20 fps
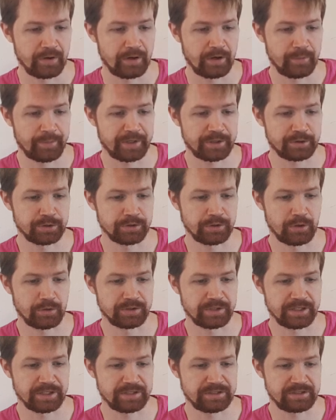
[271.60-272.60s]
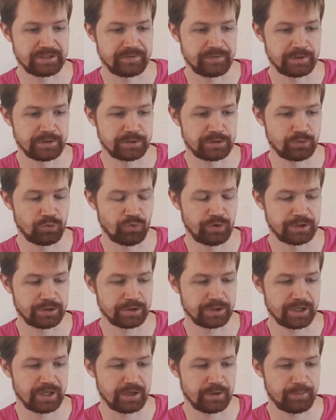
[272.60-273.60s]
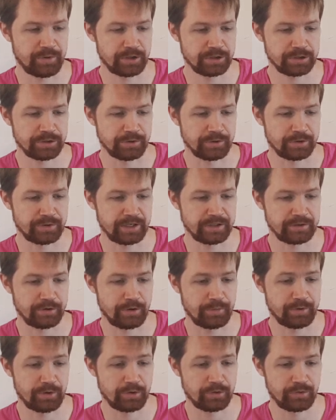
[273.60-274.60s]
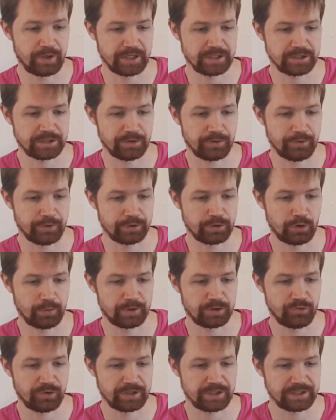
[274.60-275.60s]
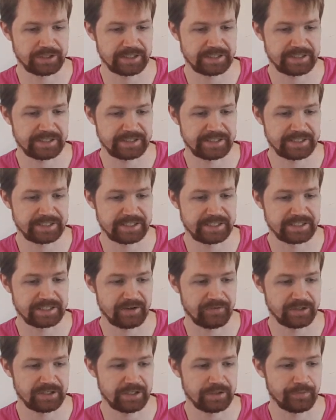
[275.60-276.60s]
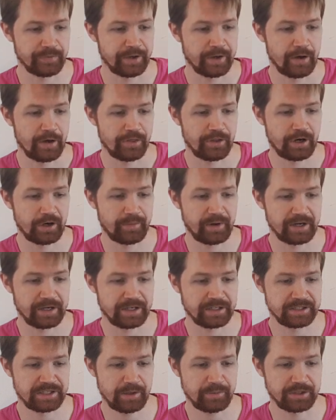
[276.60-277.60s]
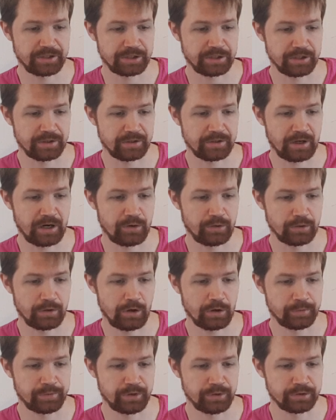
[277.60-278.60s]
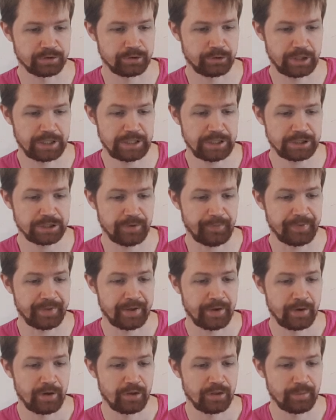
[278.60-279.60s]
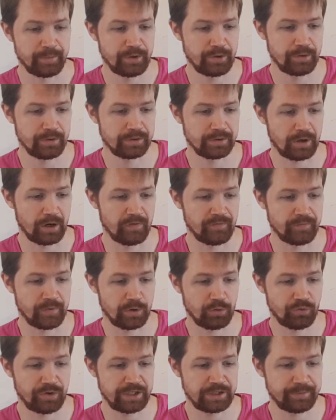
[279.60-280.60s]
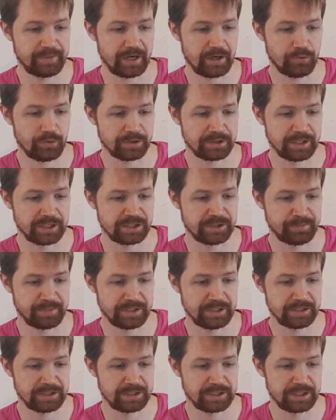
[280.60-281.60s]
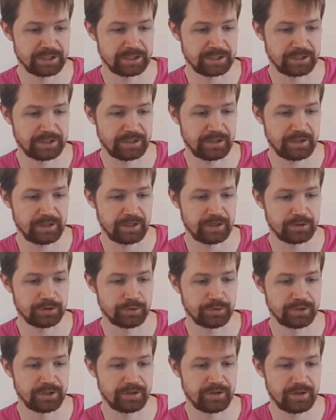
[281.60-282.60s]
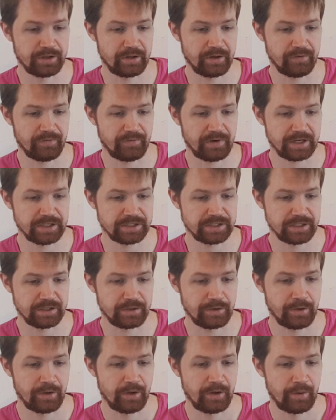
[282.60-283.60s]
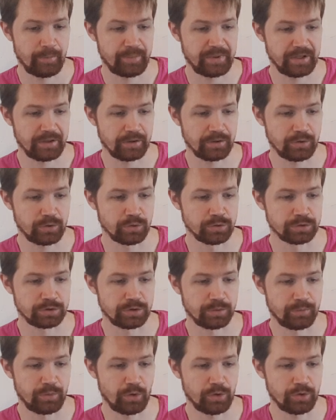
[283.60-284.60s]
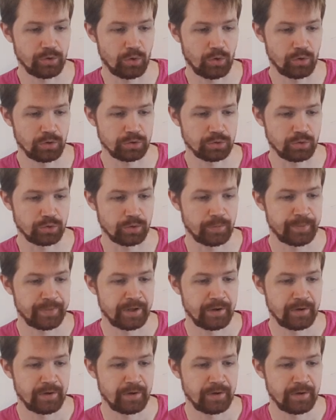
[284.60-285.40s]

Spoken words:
better known as the Winter King, personally granted the brewing rights on October 26, 1617, thereby establishing our long brewing tradition. The brewing of wheat beer was explicitly included in the Weissen Bier und Bräuordnung,